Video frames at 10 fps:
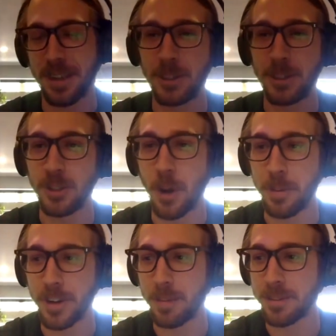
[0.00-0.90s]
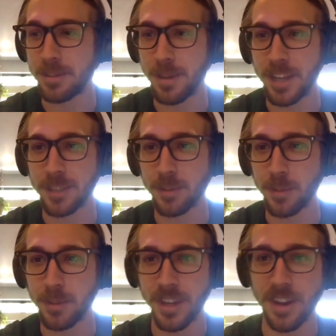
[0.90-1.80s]
once you open it up, it's
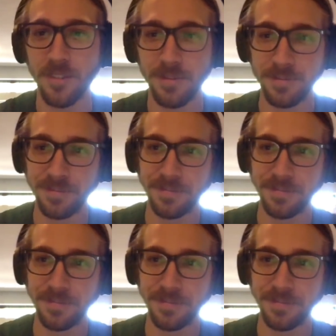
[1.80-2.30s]
impossible to put down.